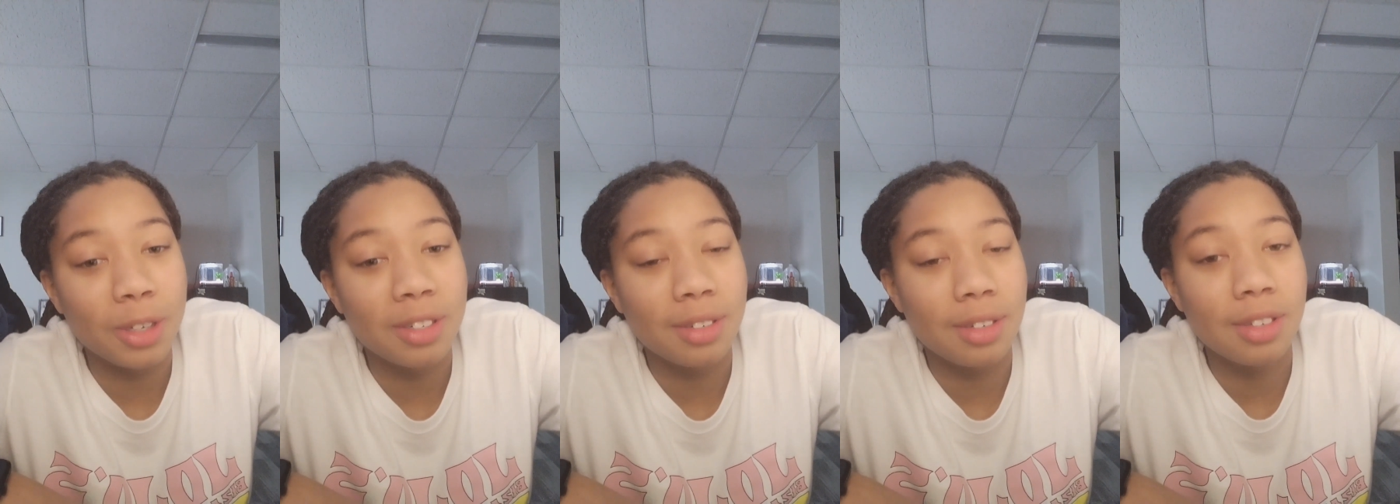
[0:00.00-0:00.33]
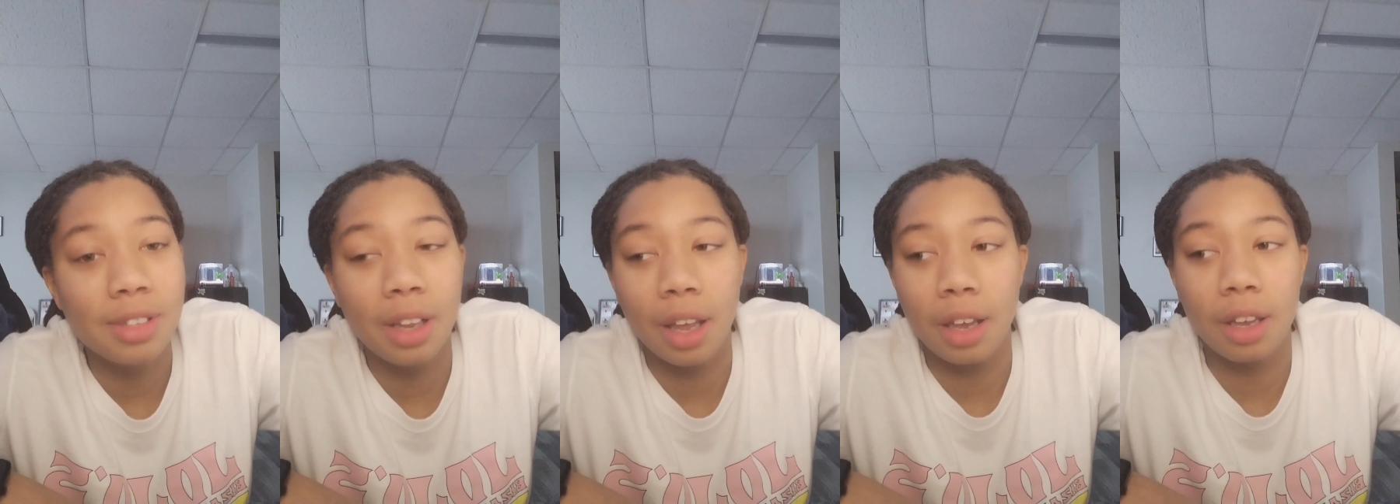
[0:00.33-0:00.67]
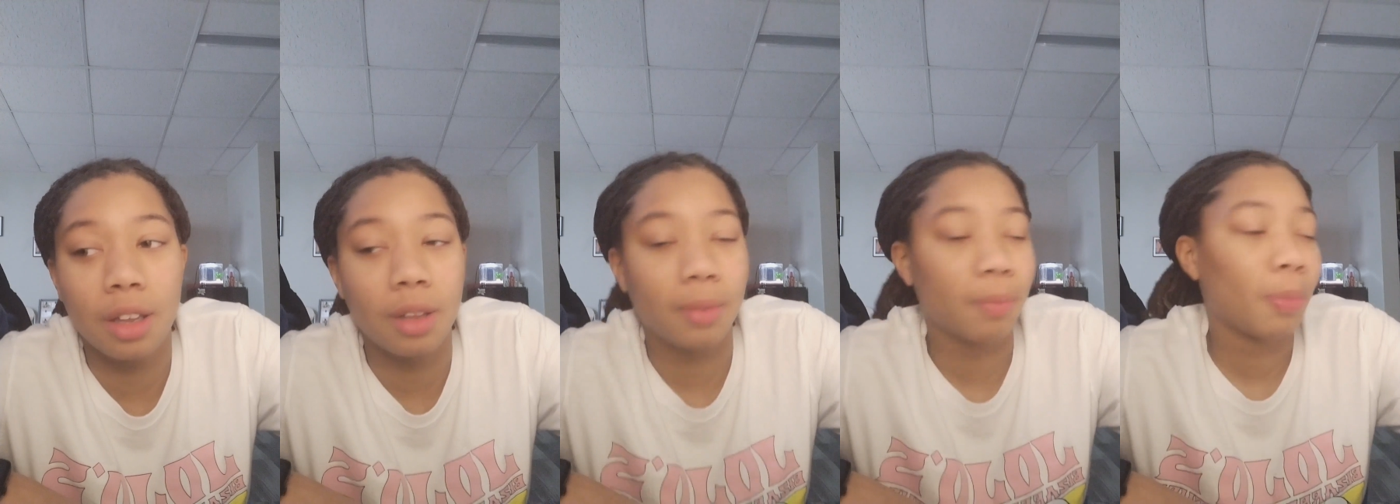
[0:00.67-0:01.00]
She's
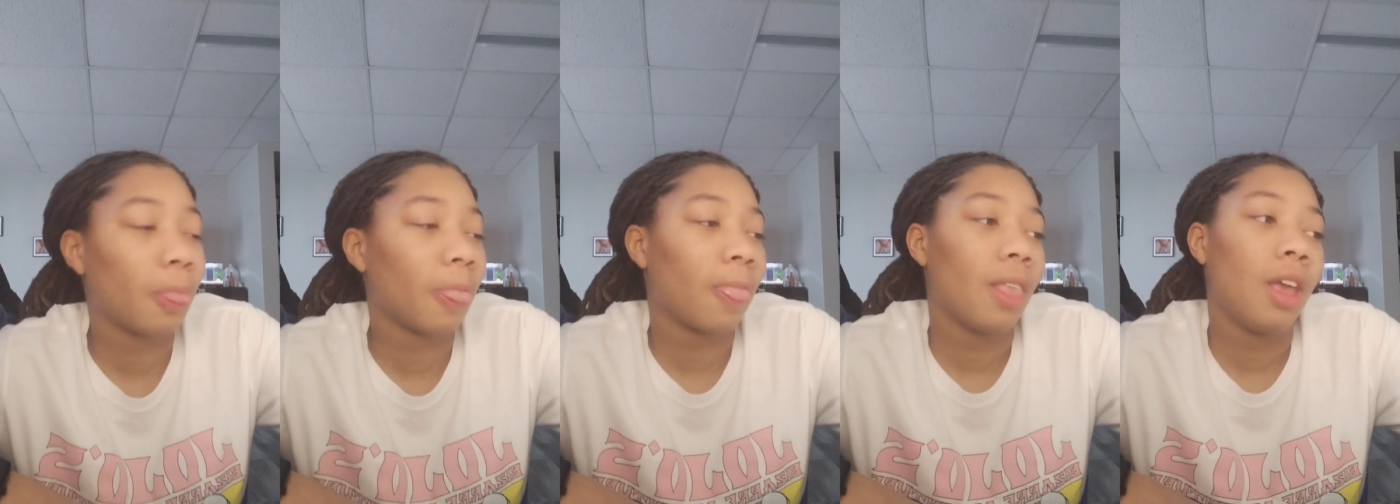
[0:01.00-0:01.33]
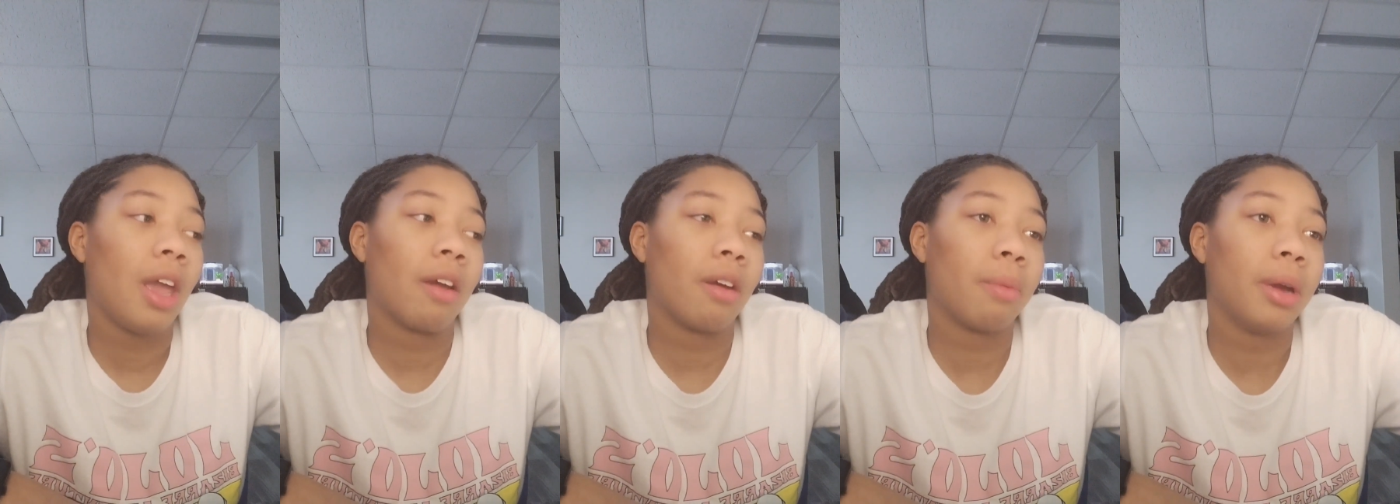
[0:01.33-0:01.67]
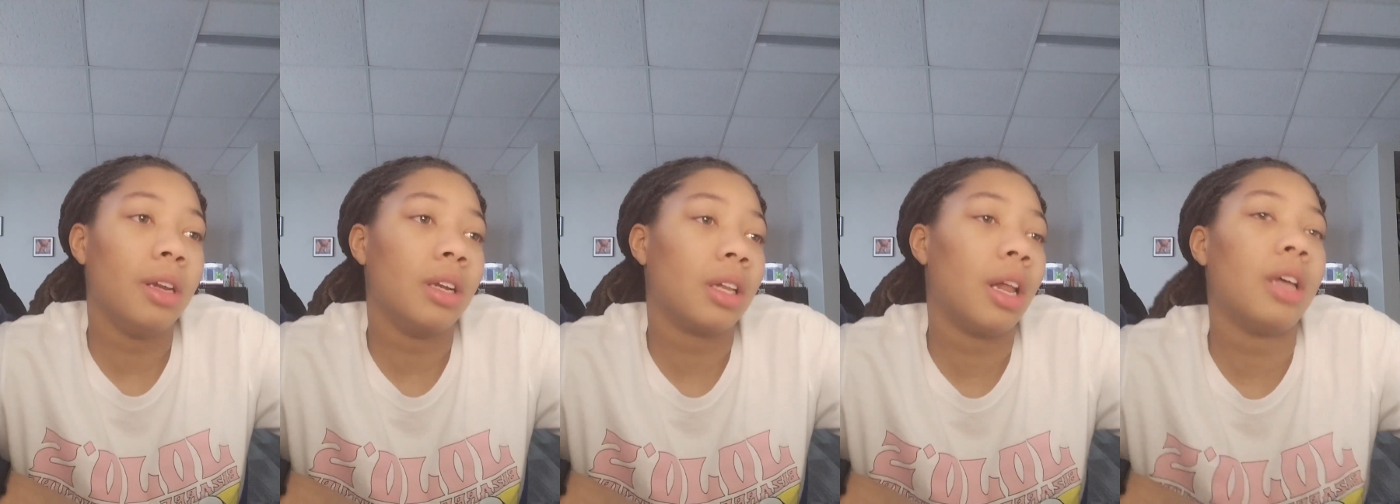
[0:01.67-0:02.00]
like, everybody
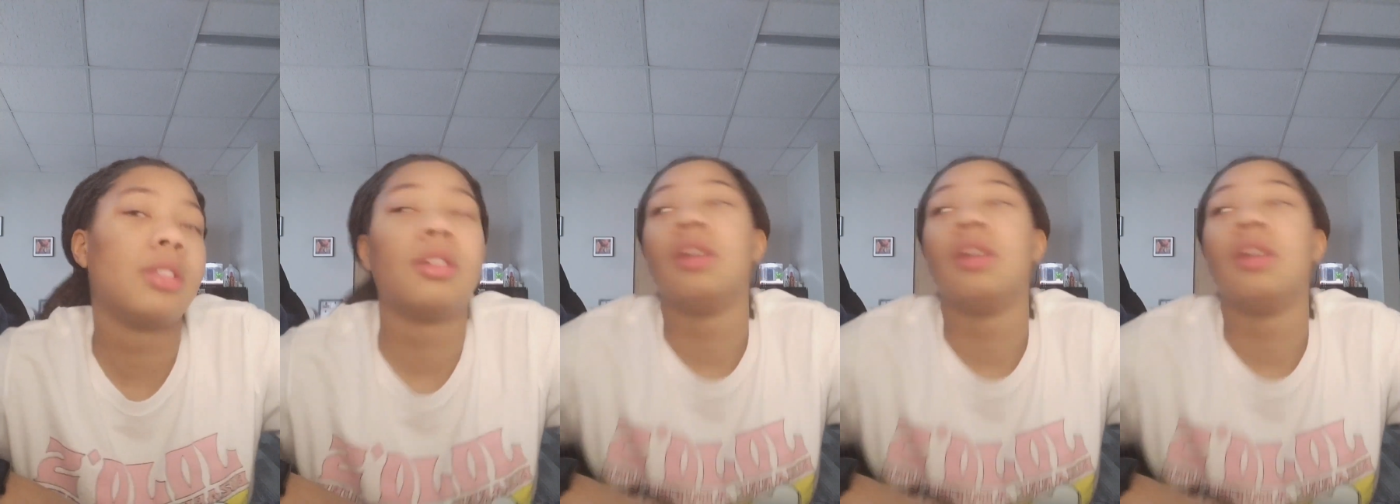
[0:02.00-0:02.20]
in the class is like,